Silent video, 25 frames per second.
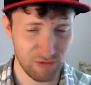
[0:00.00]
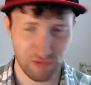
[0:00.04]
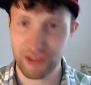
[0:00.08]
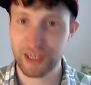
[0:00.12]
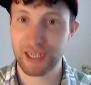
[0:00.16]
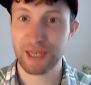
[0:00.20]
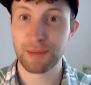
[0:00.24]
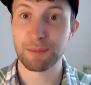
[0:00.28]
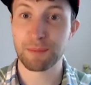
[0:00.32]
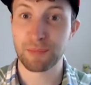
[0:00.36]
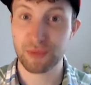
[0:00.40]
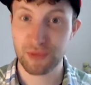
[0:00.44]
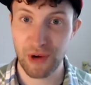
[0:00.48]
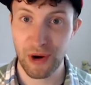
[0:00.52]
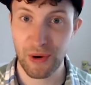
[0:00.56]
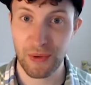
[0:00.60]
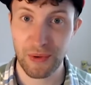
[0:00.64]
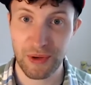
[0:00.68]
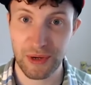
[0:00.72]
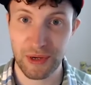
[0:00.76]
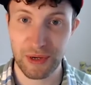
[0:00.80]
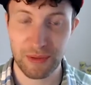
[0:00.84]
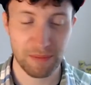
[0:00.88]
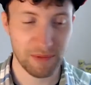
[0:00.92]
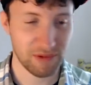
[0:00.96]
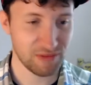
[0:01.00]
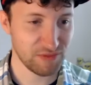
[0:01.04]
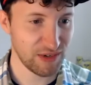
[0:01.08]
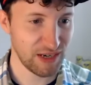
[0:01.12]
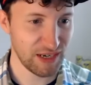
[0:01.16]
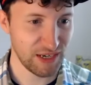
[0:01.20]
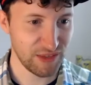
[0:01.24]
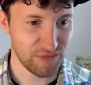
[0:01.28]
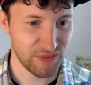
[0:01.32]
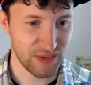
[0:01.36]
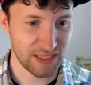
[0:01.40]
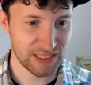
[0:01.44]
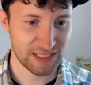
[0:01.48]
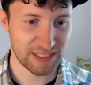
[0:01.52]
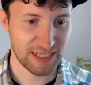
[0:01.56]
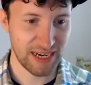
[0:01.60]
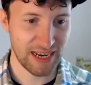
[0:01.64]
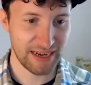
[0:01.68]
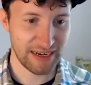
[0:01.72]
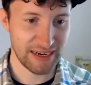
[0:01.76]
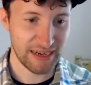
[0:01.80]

Really broken, but really fascinating.